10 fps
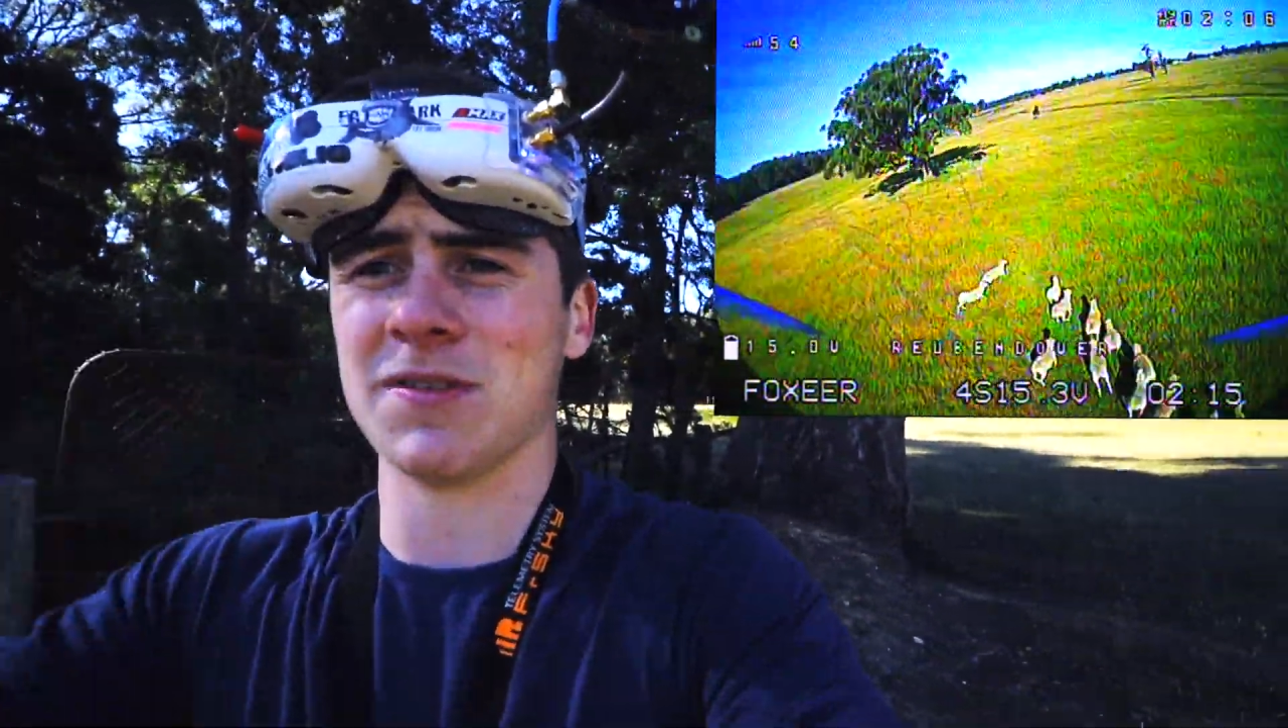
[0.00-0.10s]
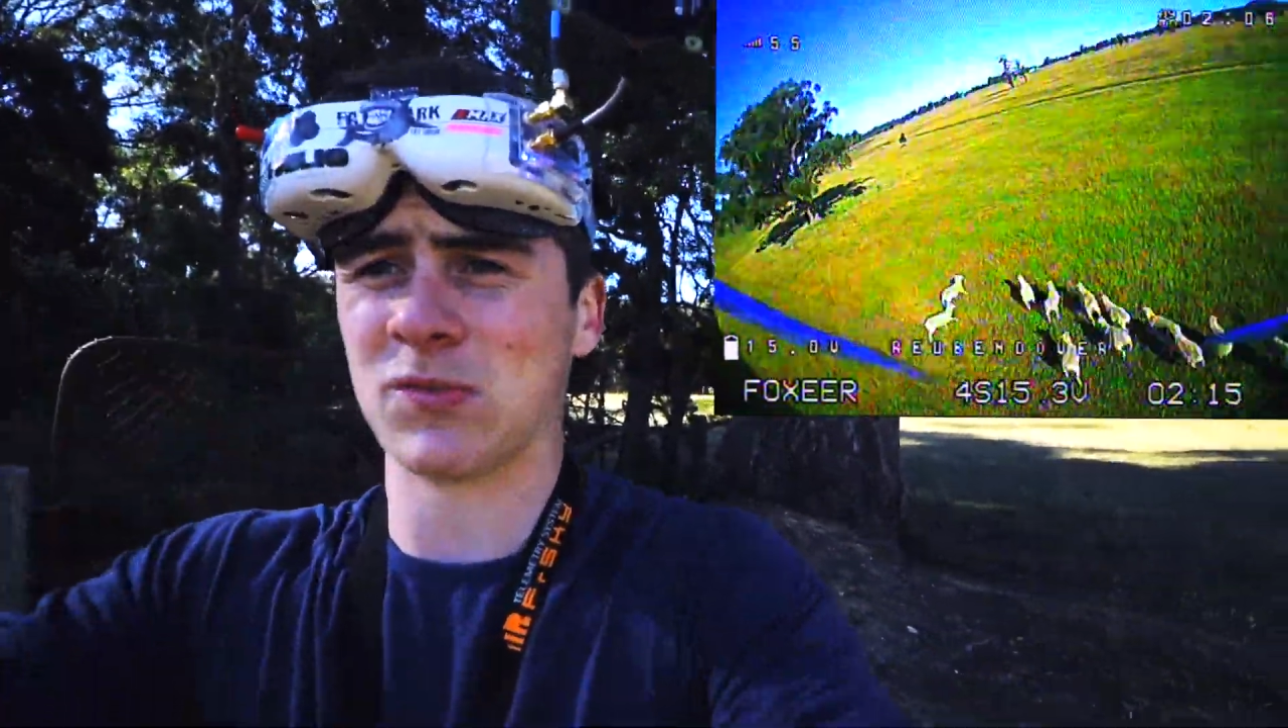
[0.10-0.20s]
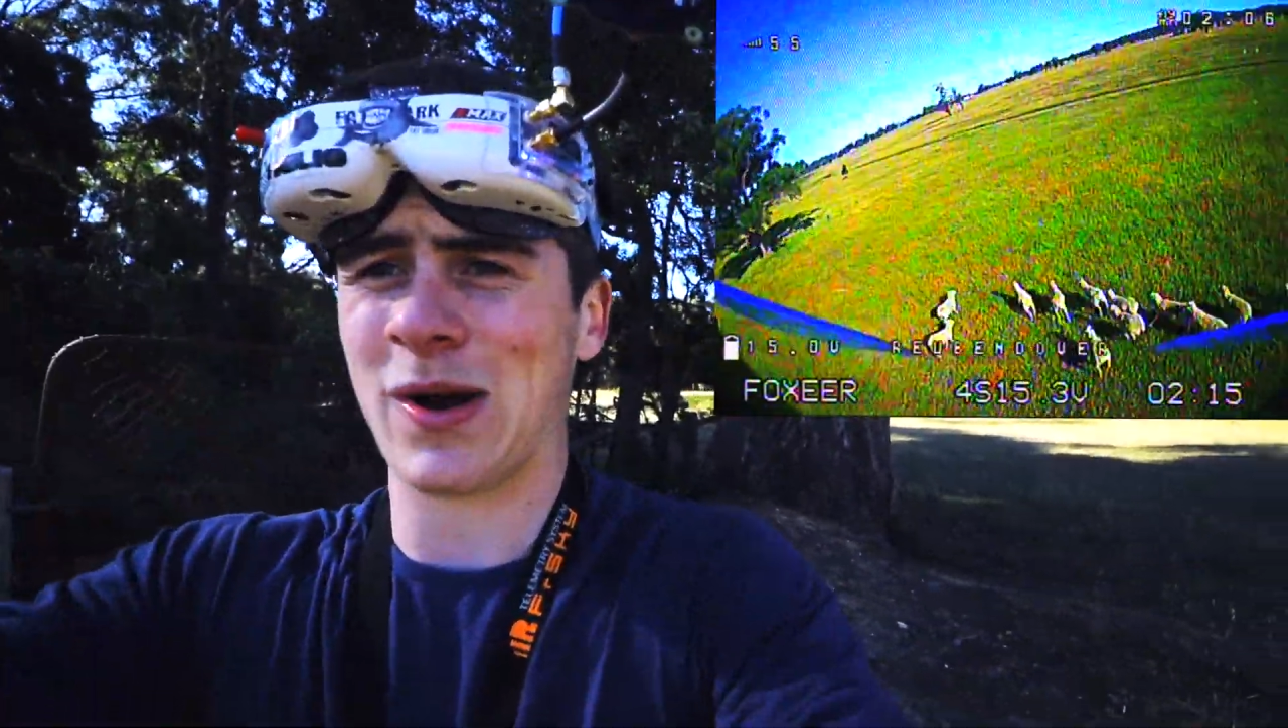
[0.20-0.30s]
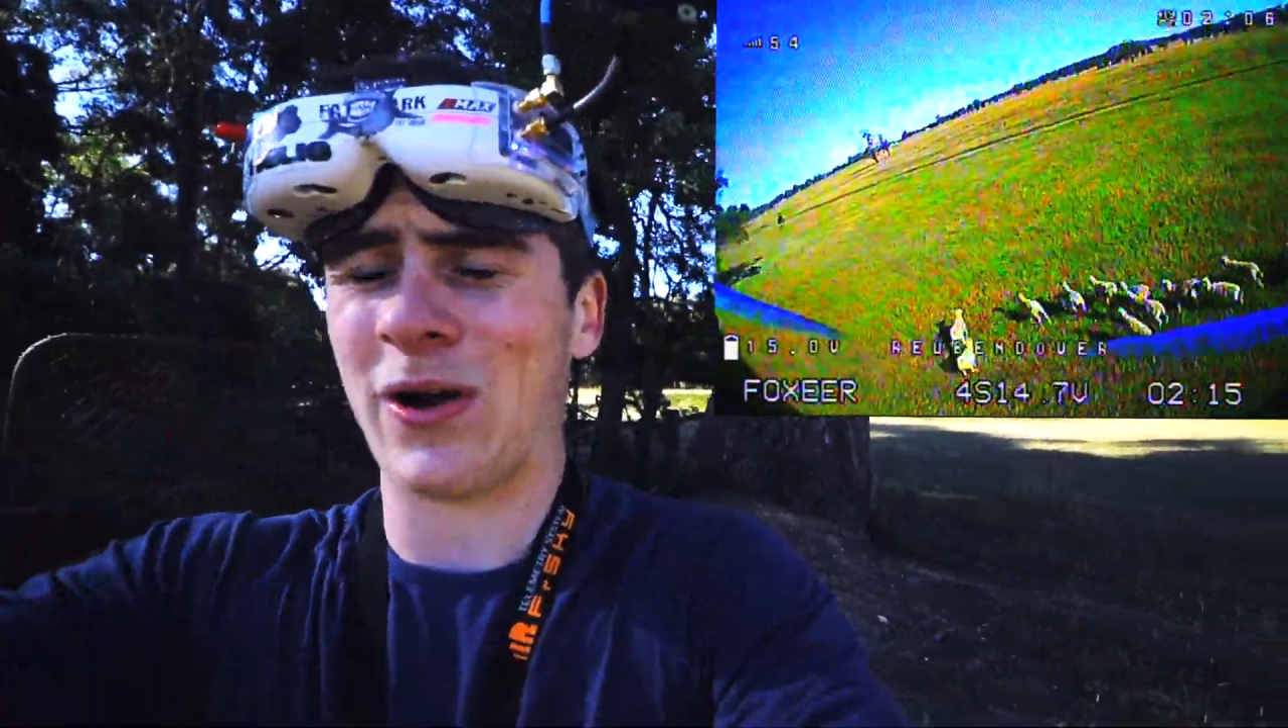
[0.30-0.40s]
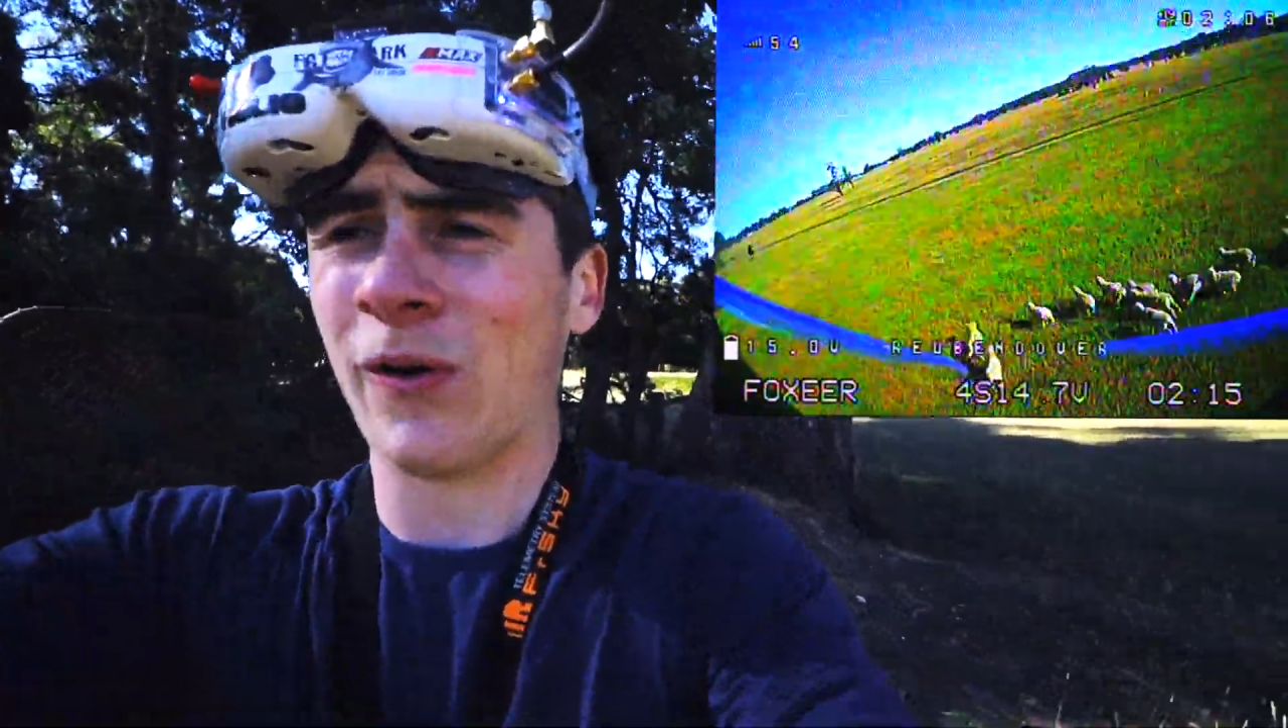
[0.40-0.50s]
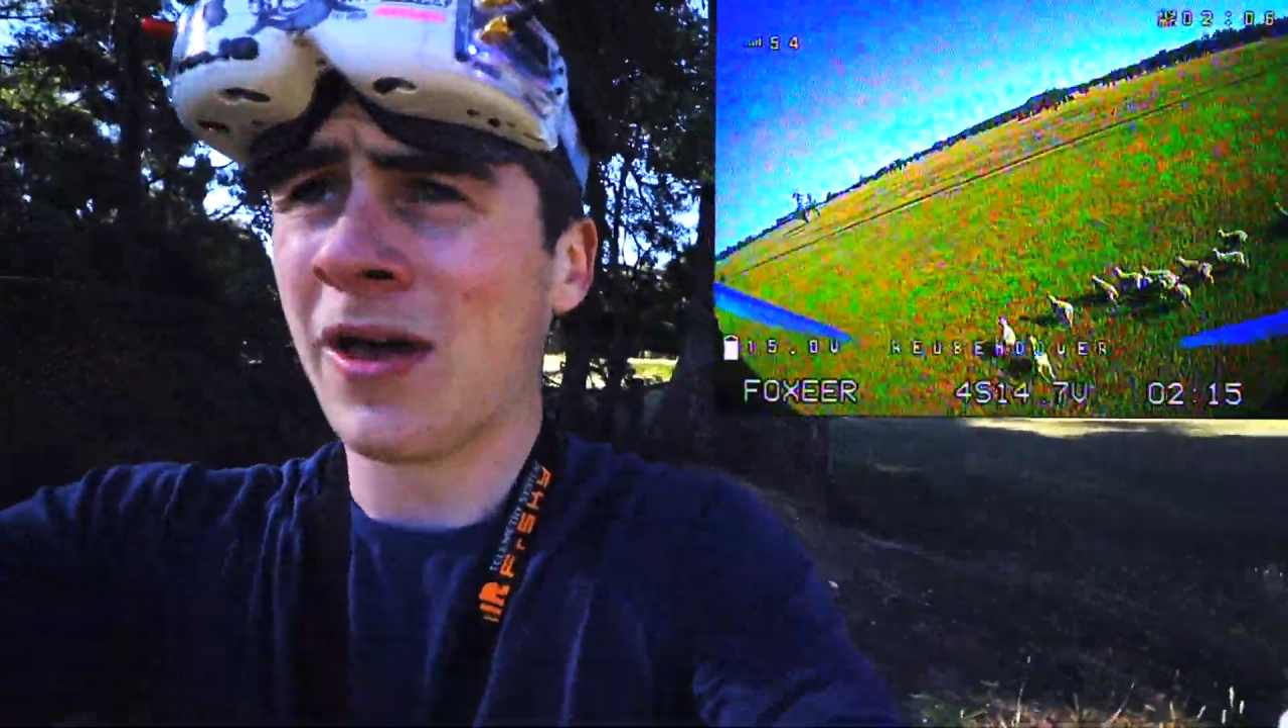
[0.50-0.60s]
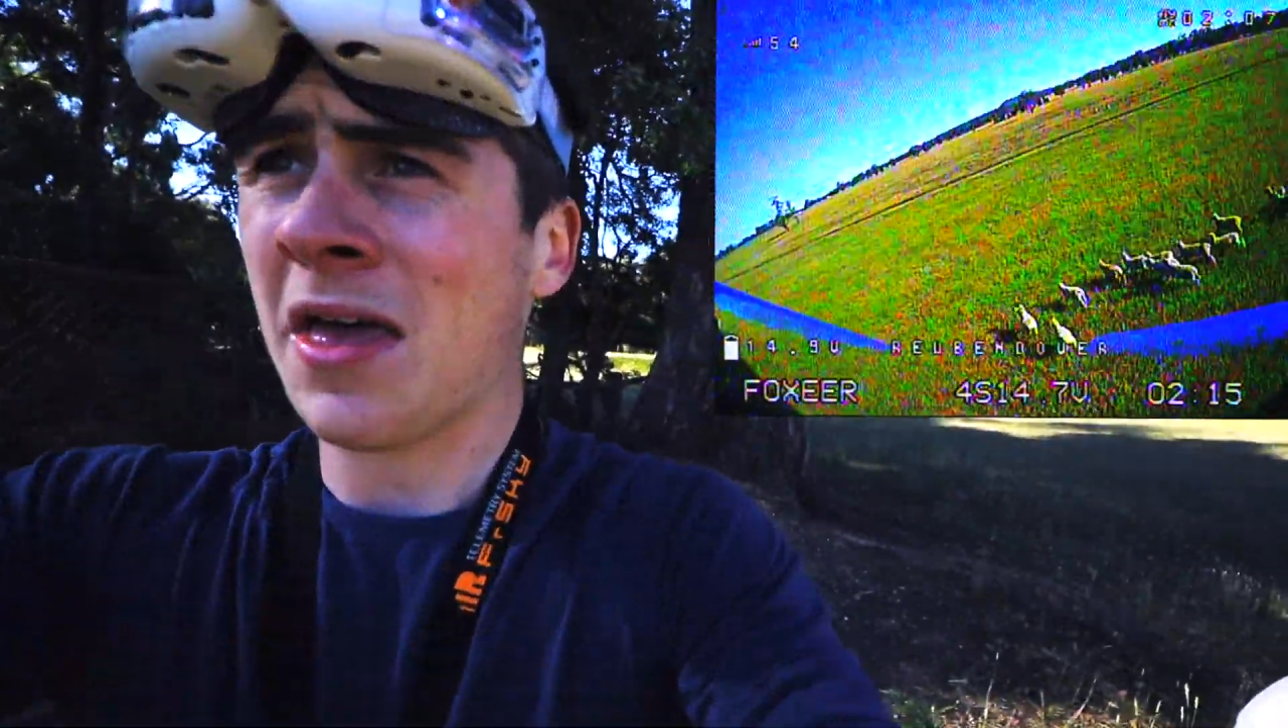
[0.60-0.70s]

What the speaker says: as well.